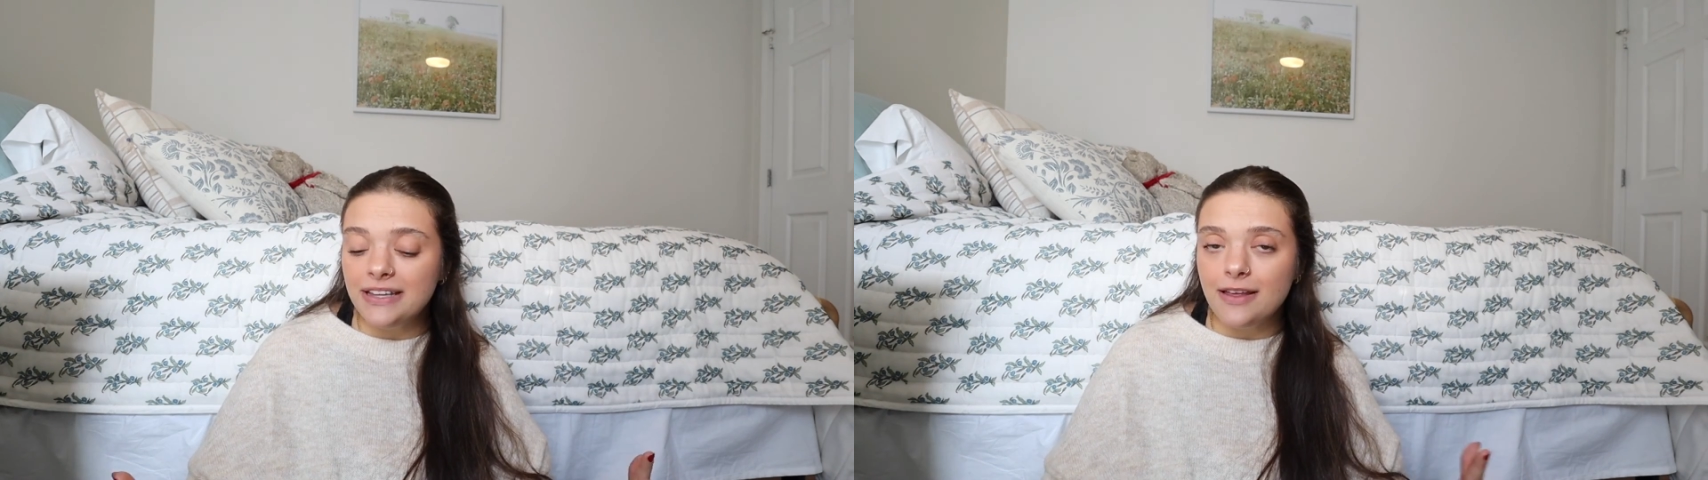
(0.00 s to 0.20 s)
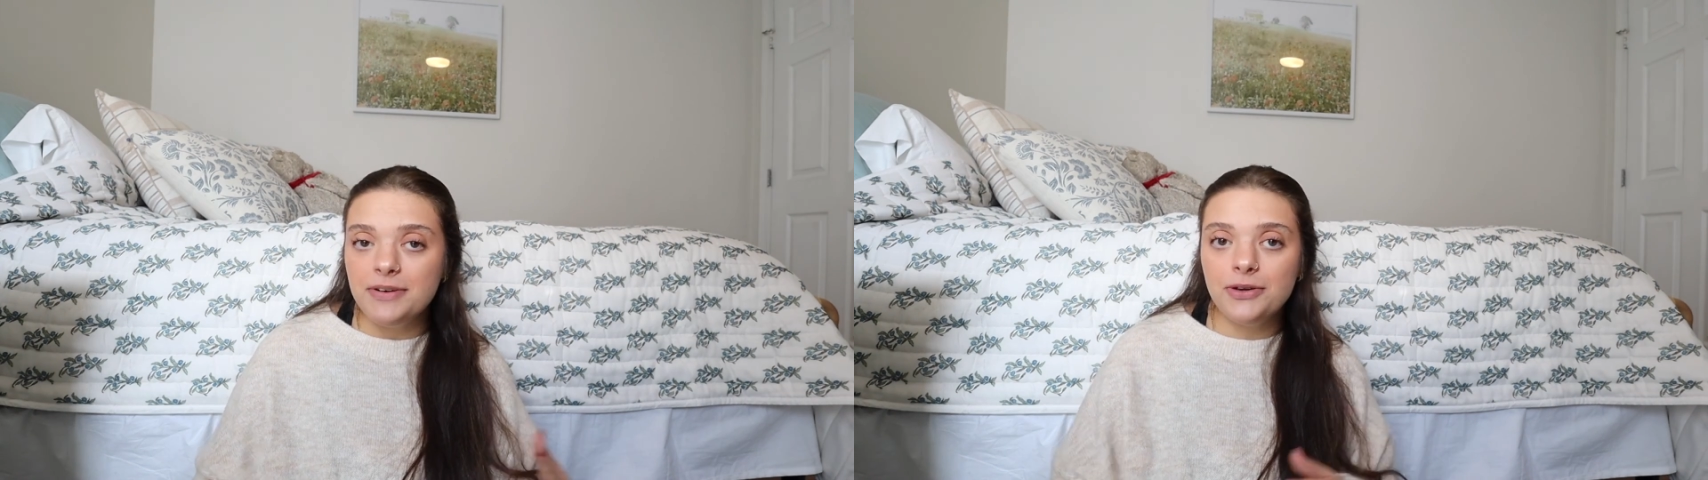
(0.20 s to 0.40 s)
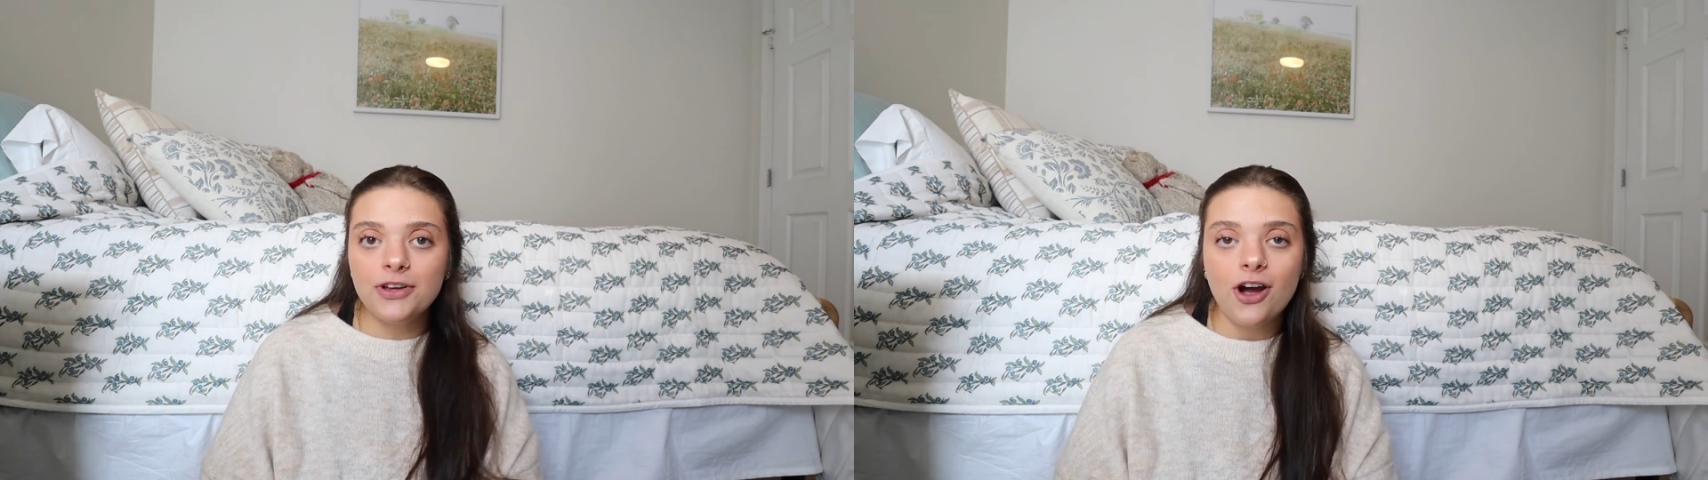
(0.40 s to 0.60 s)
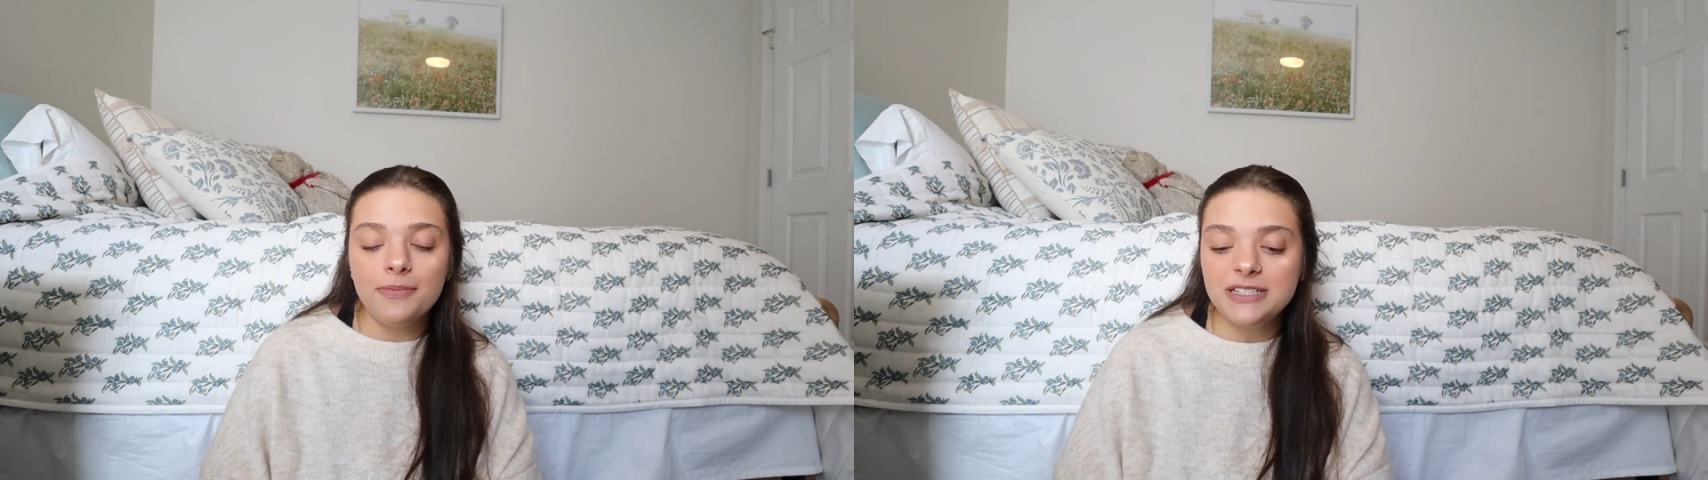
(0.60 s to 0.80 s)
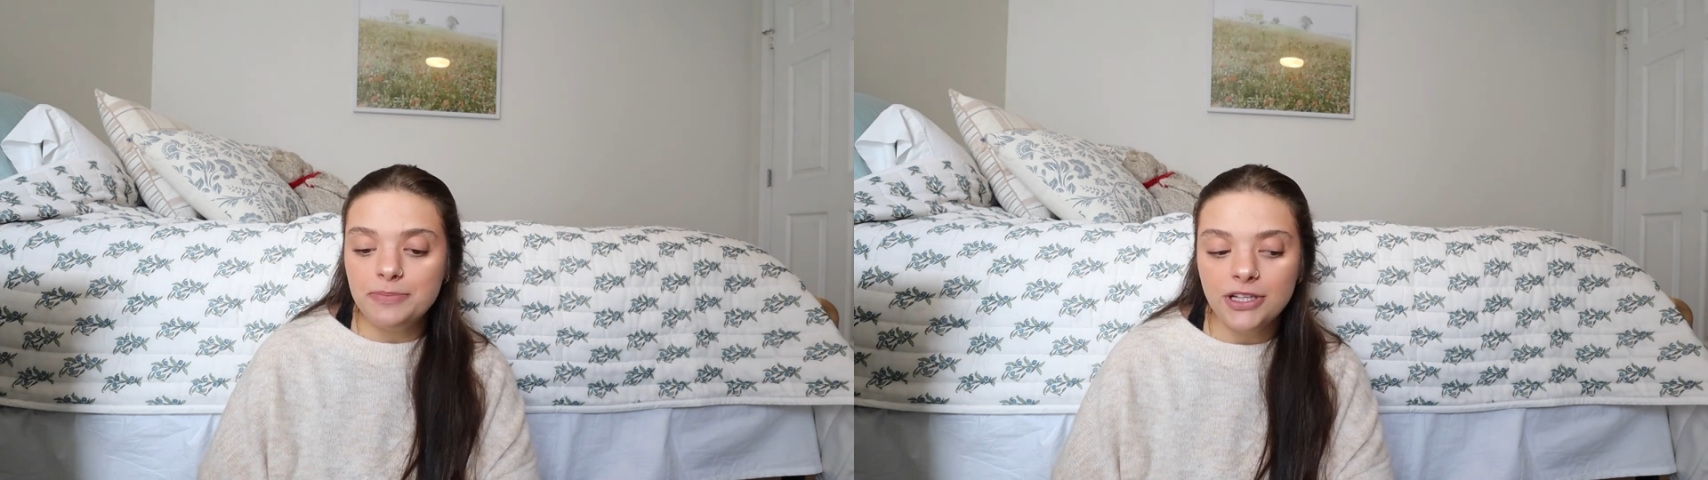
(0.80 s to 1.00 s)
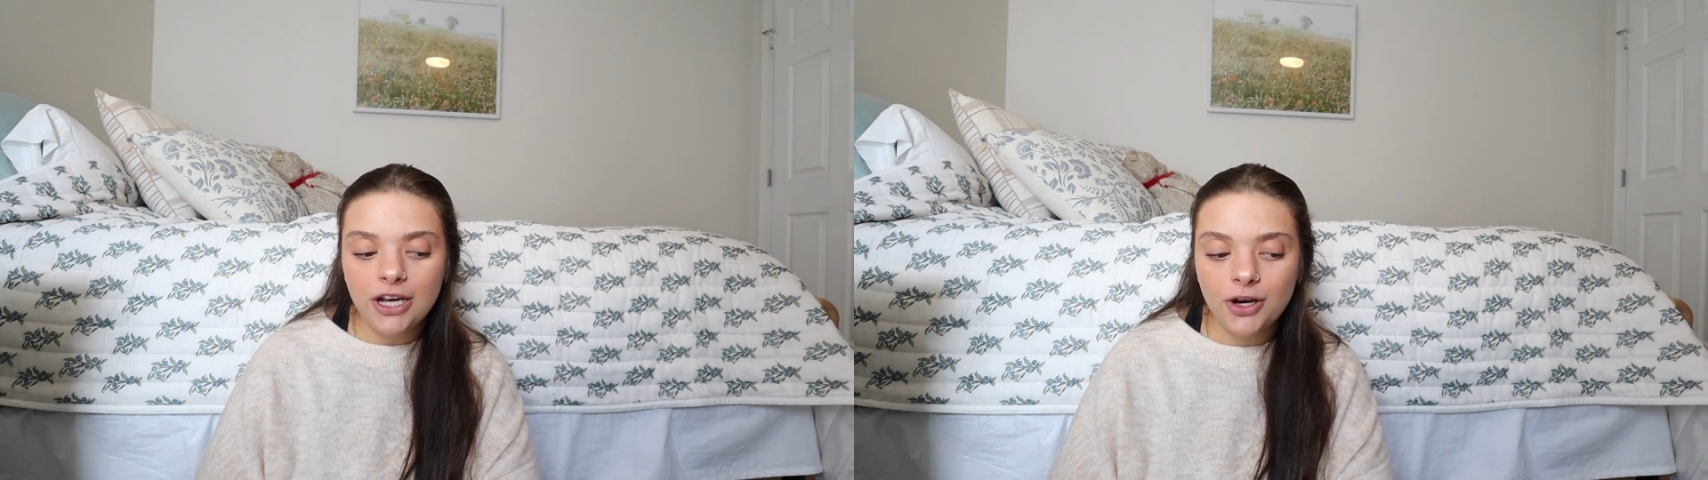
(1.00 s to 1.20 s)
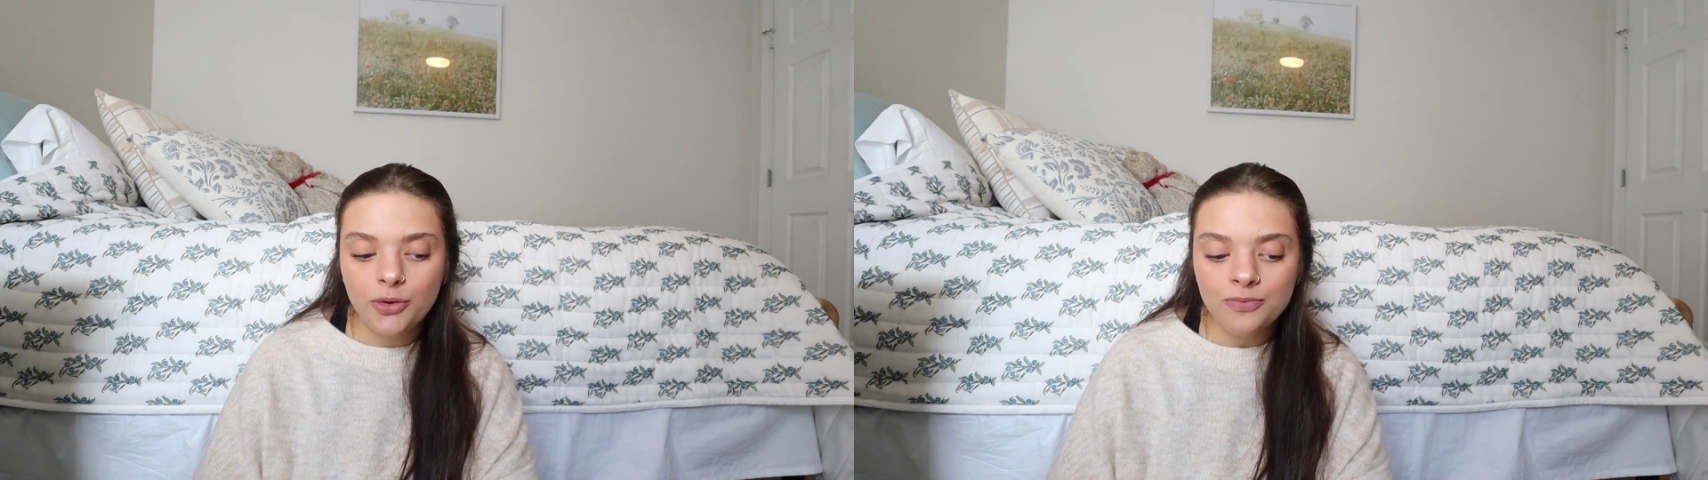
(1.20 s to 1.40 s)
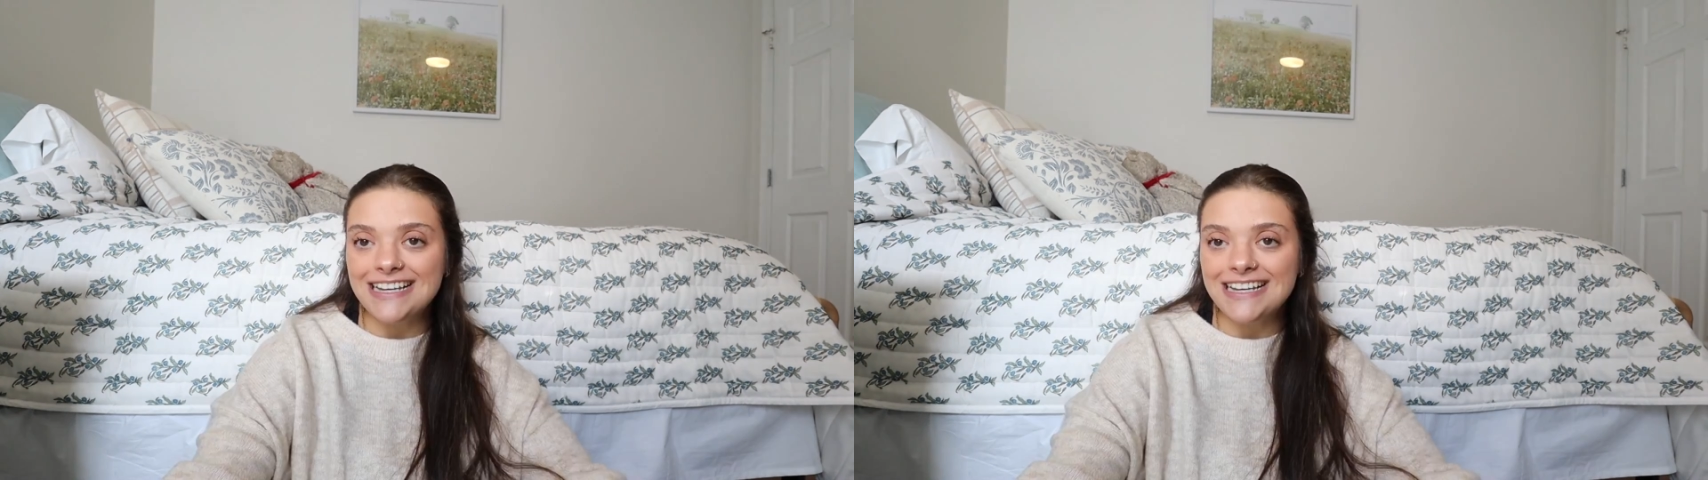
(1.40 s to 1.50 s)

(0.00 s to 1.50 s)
let me know in the comments below.